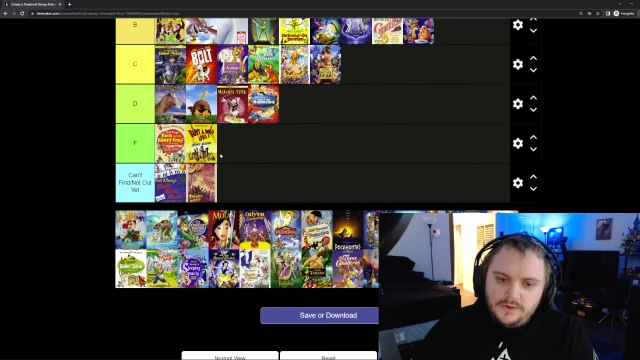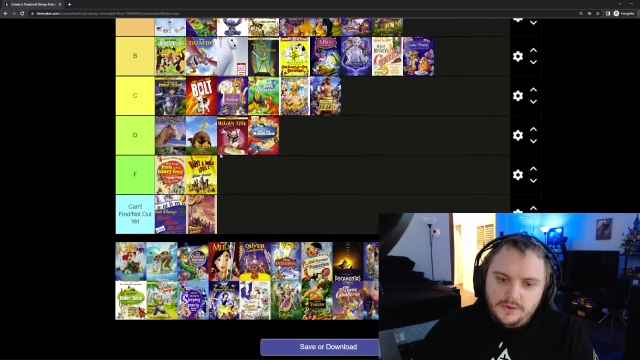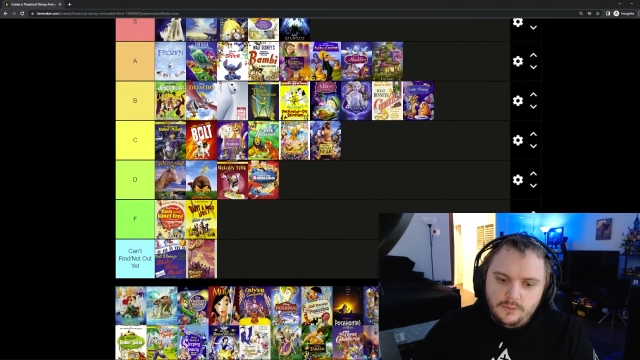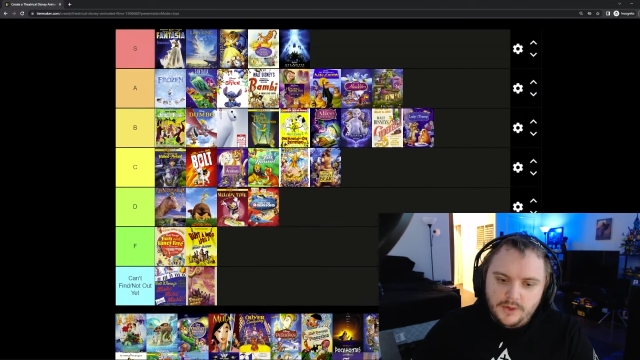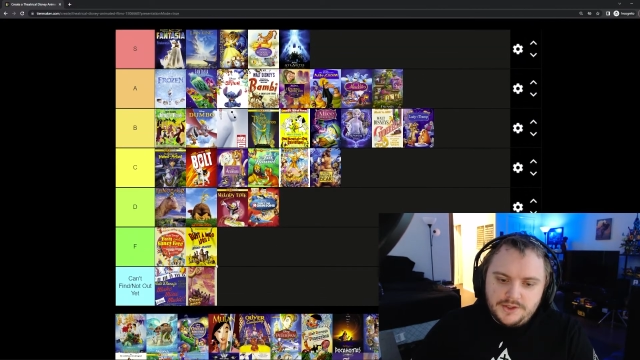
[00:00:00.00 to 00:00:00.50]

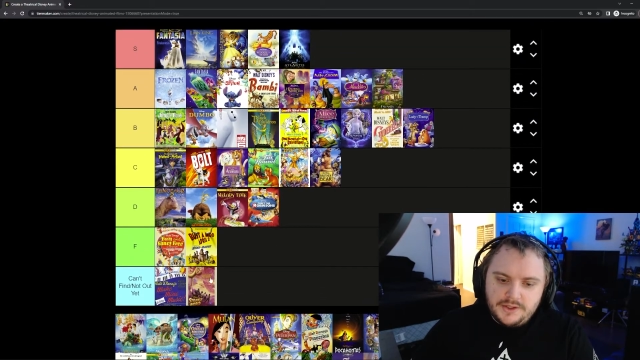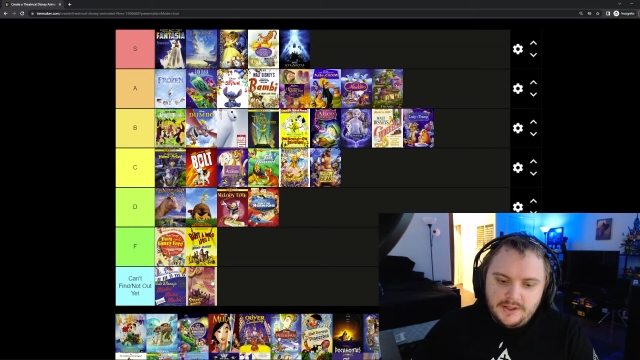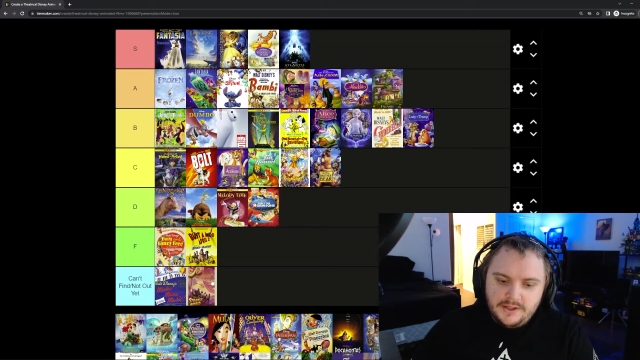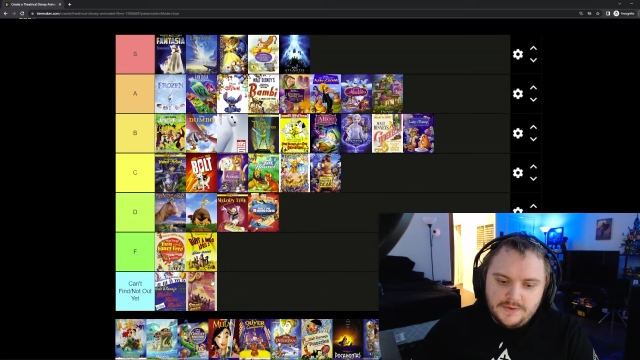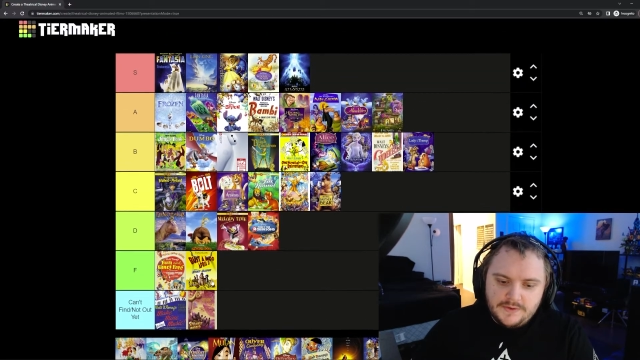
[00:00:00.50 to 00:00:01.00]
which
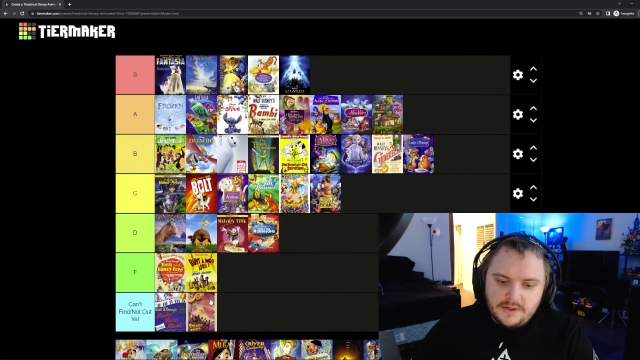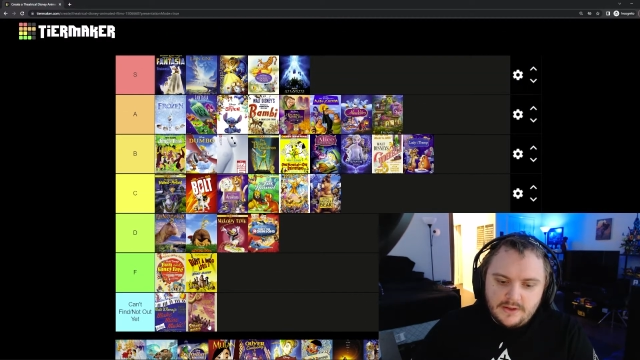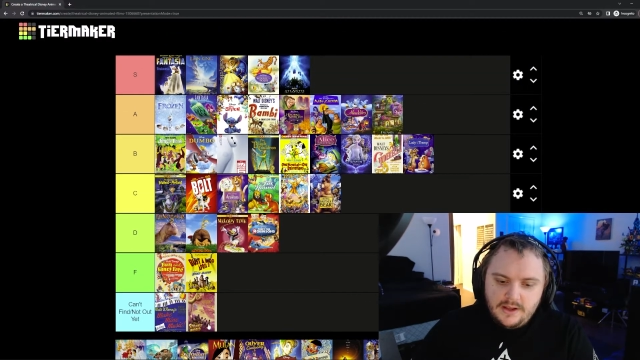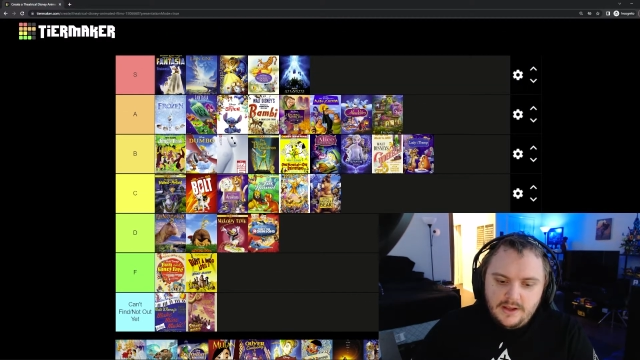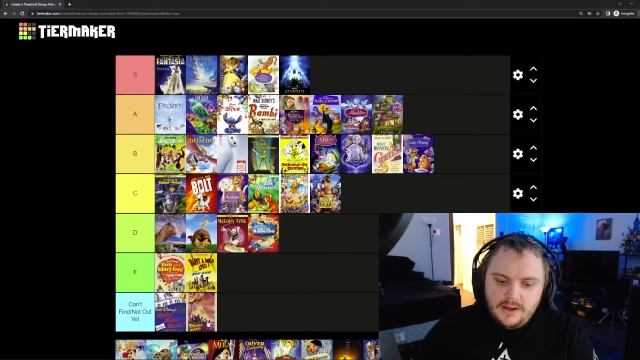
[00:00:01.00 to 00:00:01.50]
is
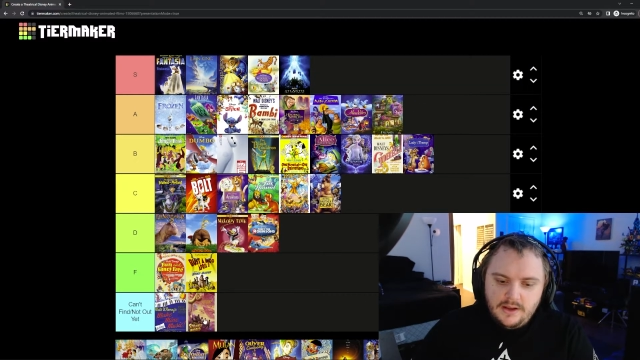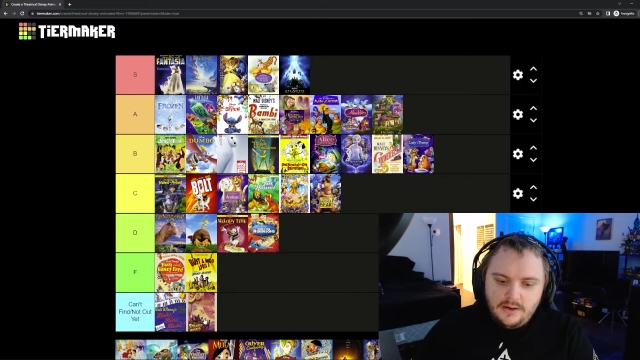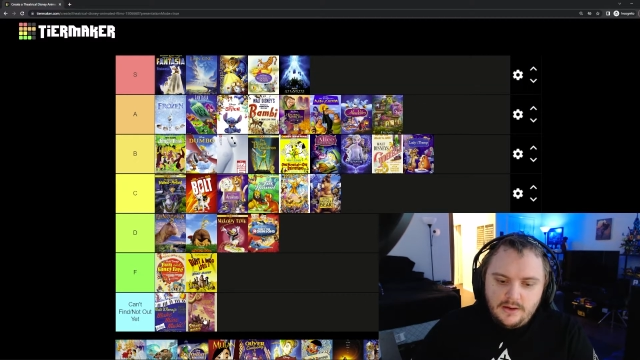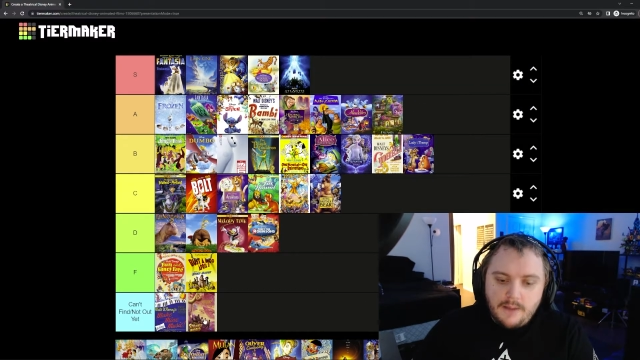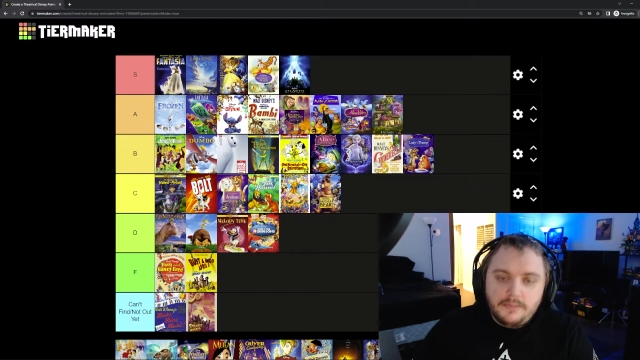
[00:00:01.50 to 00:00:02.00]
the
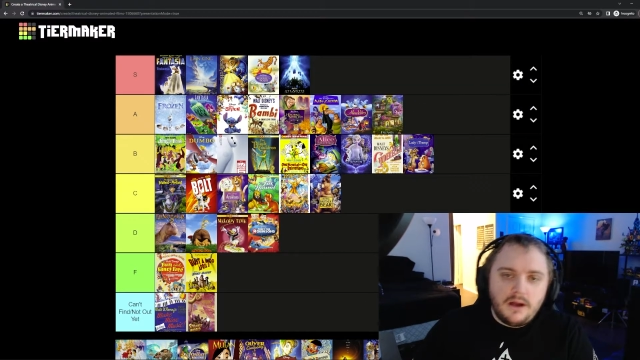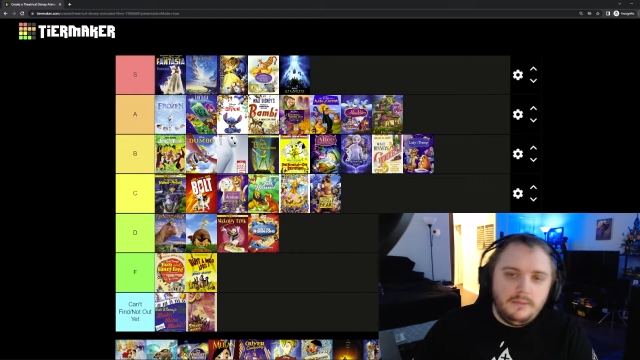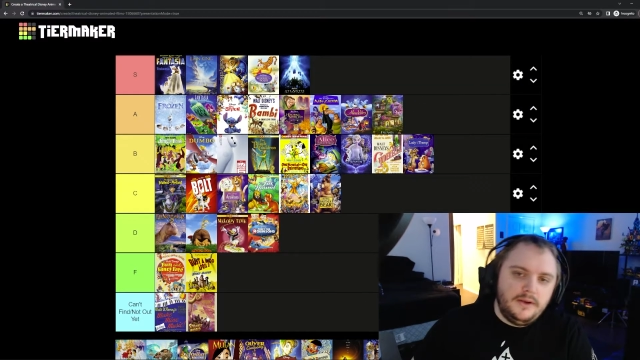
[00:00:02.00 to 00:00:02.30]
upcoming